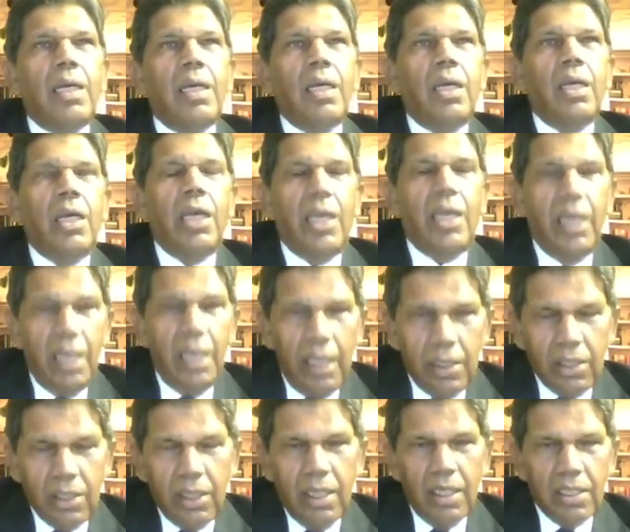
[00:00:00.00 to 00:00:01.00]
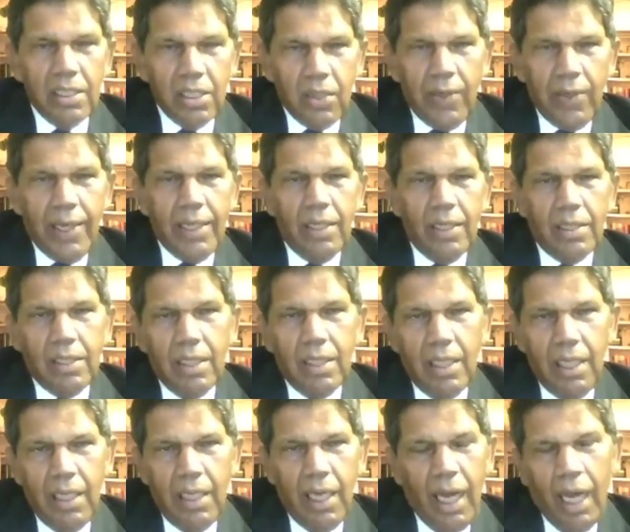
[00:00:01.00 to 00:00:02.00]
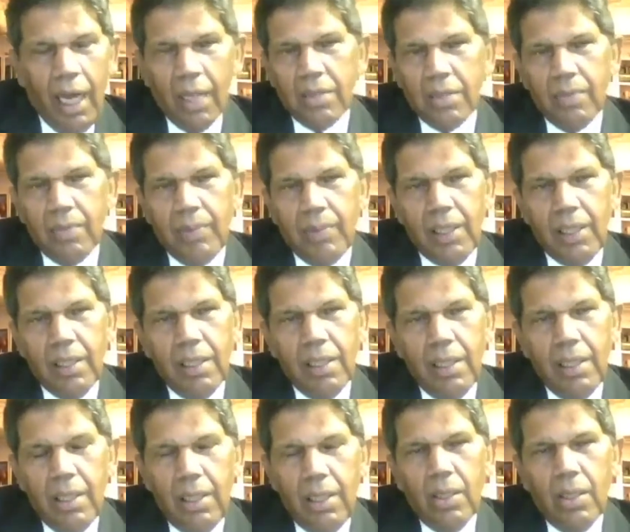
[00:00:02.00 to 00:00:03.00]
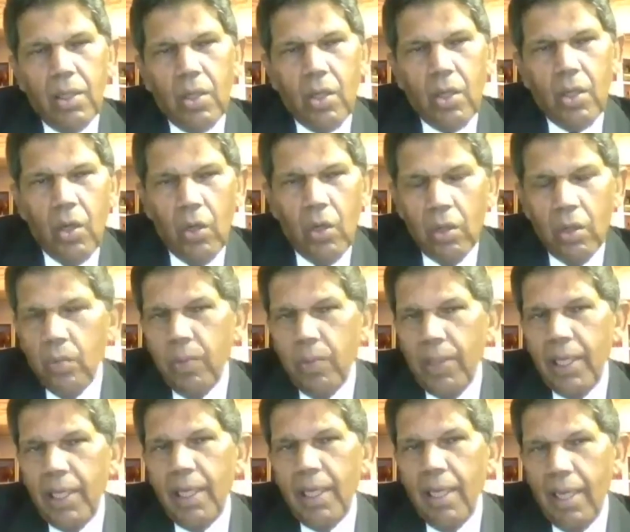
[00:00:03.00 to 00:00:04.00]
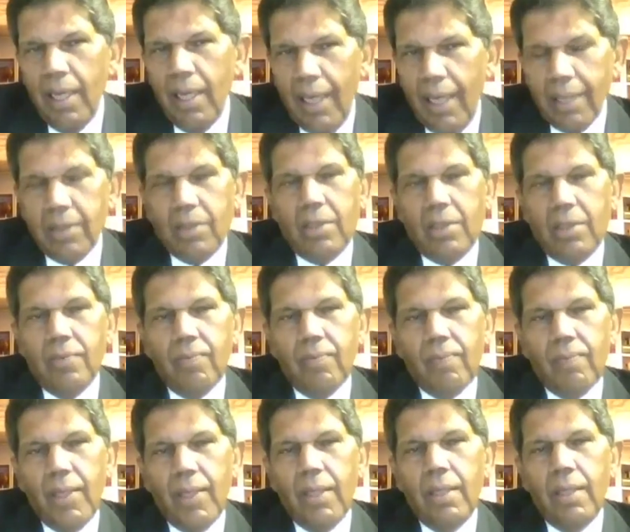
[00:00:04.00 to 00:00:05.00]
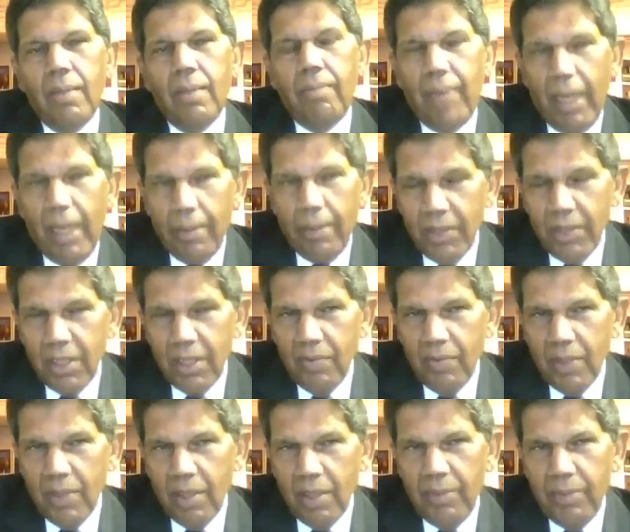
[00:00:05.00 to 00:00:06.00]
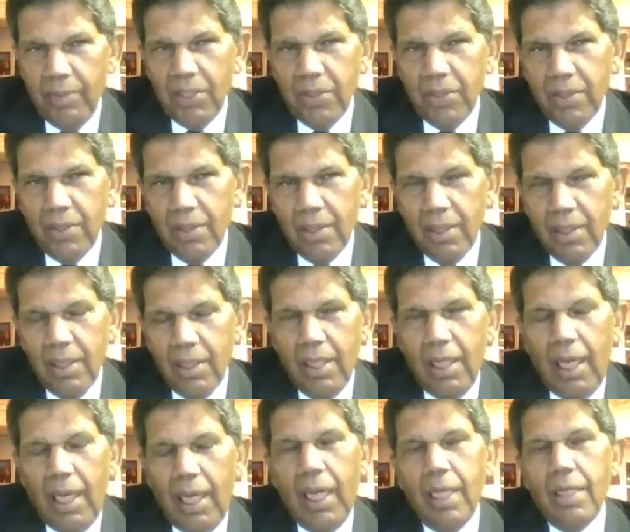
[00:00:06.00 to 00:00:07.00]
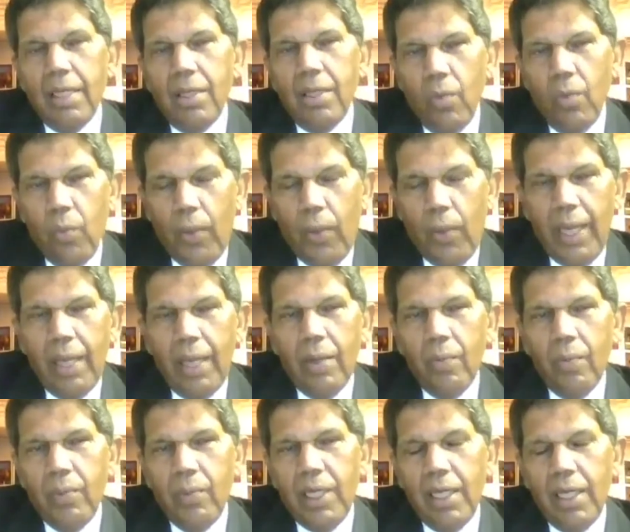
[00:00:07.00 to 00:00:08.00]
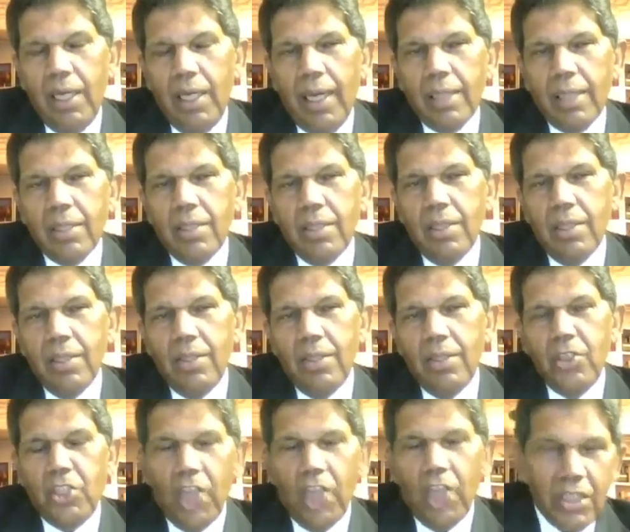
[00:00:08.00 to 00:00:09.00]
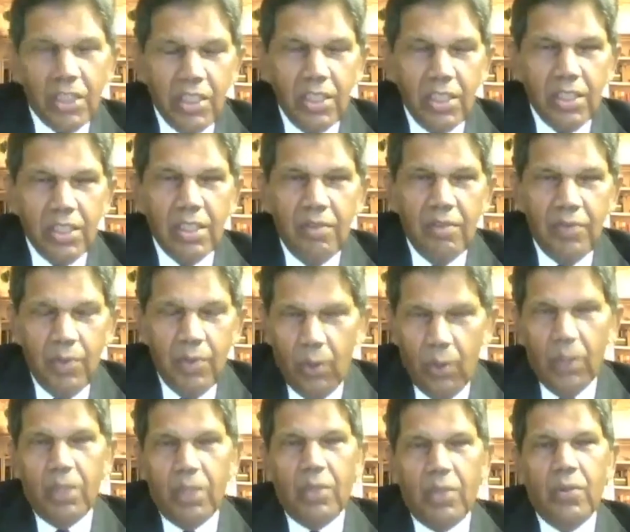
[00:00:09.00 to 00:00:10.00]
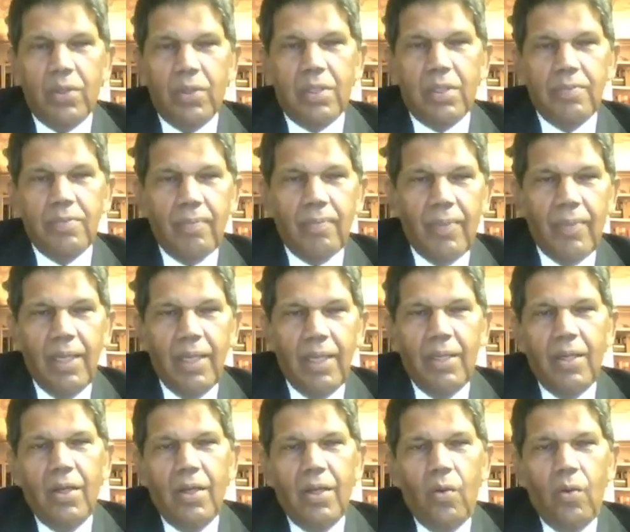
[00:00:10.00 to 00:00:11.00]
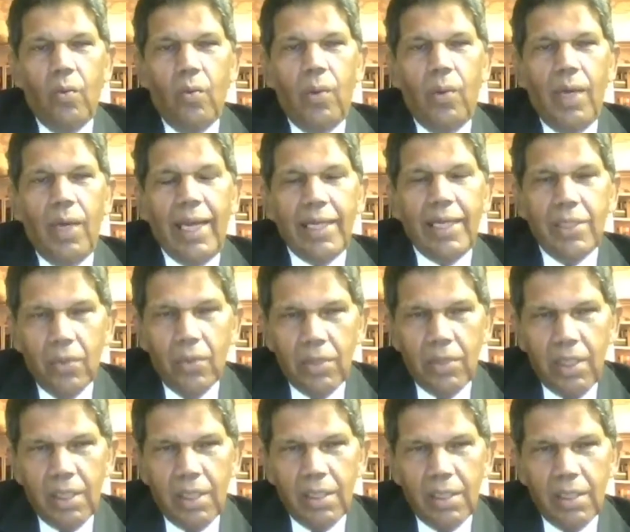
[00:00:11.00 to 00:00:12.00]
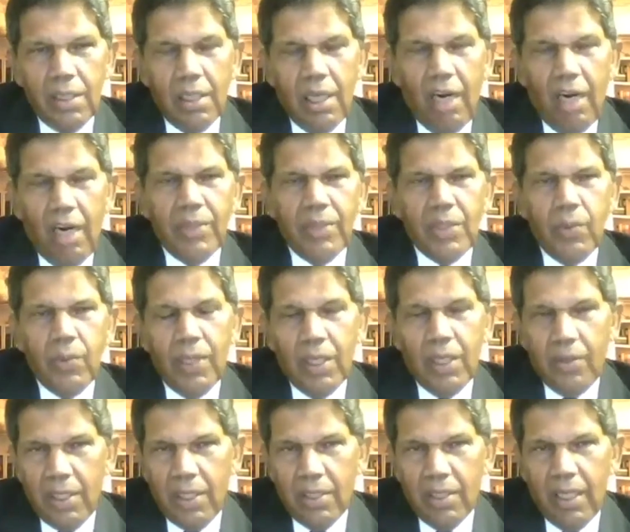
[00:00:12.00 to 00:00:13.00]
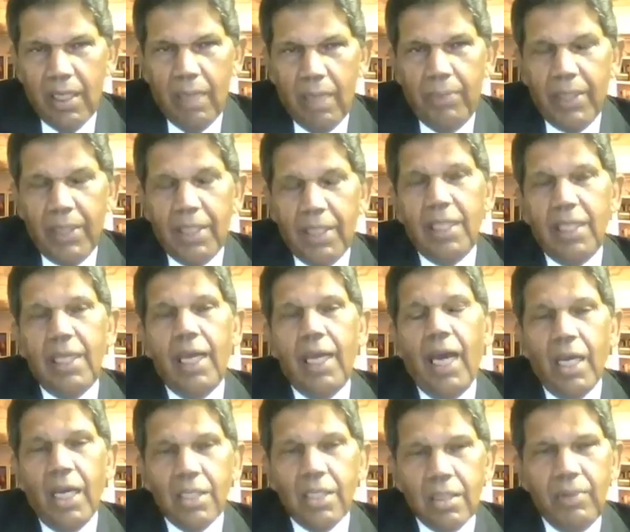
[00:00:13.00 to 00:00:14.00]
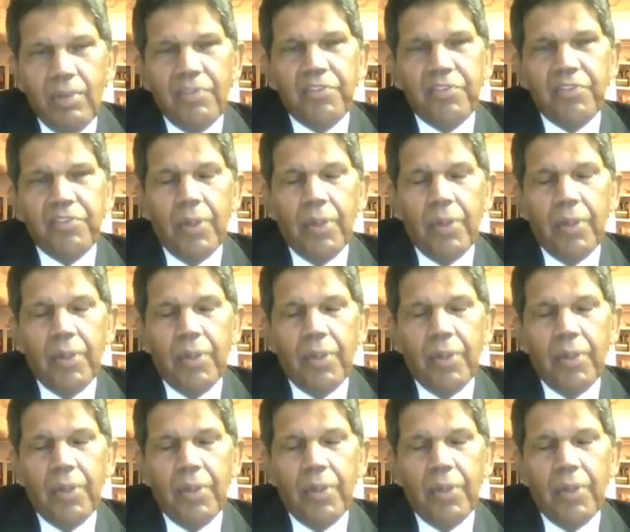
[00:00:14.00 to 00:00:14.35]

He, to his credit, he asked me, could we elect the members of the Commission in the way we elect judges of the World Court? Well, I don't think that governments would agree to that, but he asked me for a